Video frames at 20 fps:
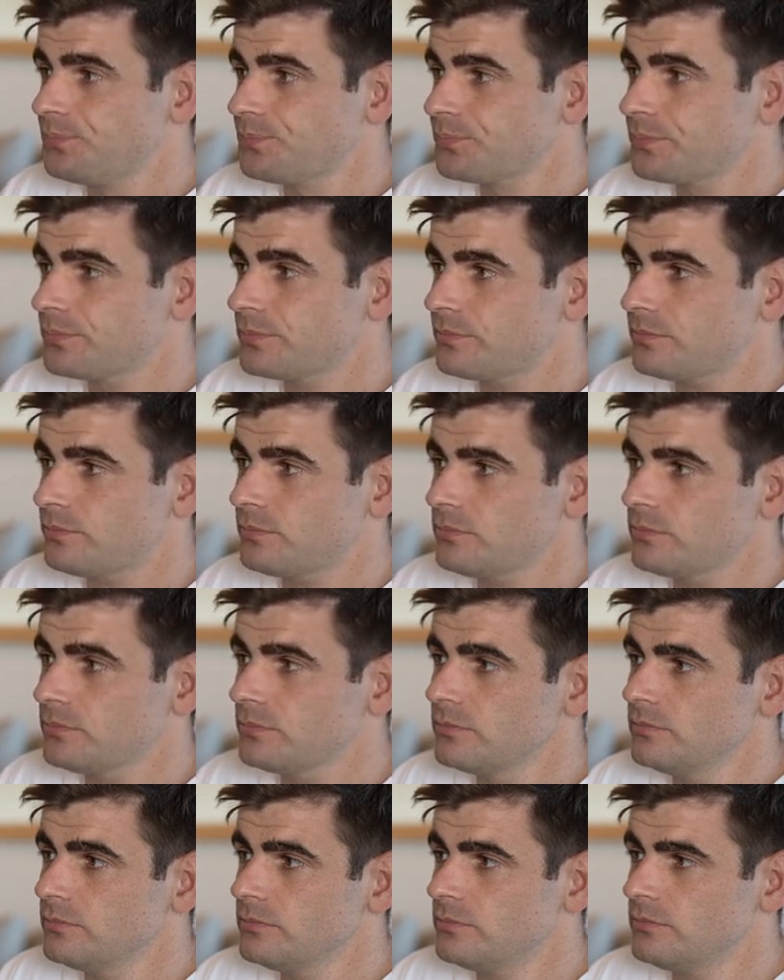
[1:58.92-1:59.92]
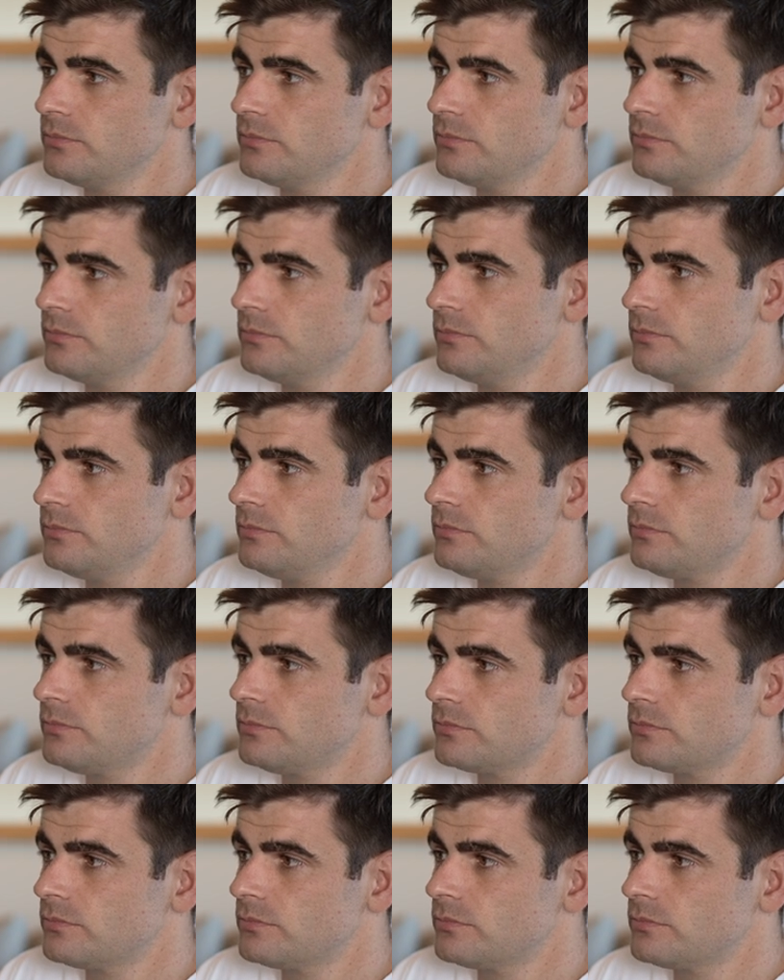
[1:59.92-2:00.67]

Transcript: Nothing is said.